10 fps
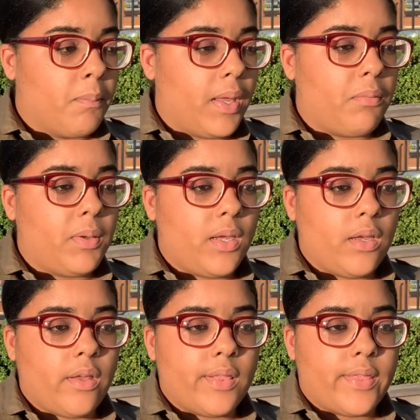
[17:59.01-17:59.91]

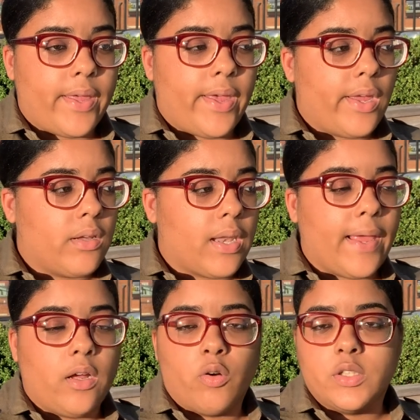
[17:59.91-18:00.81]
Maybe they
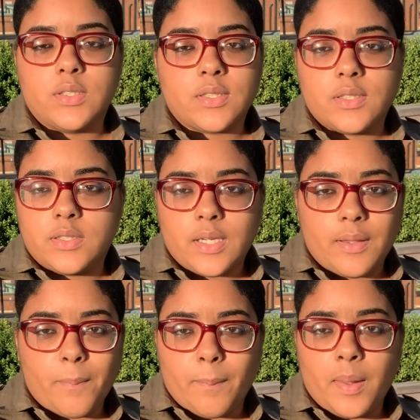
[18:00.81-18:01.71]
like going to the
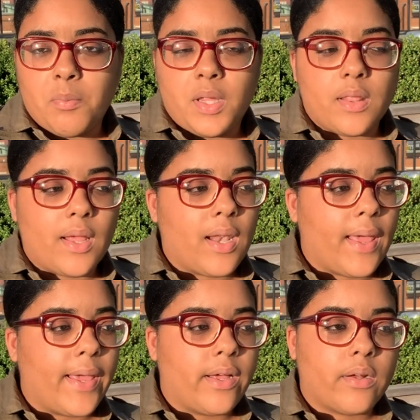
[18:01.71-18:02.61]
gym, maybe they
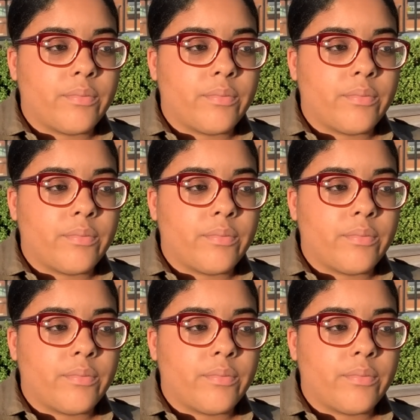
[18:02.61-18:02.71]
like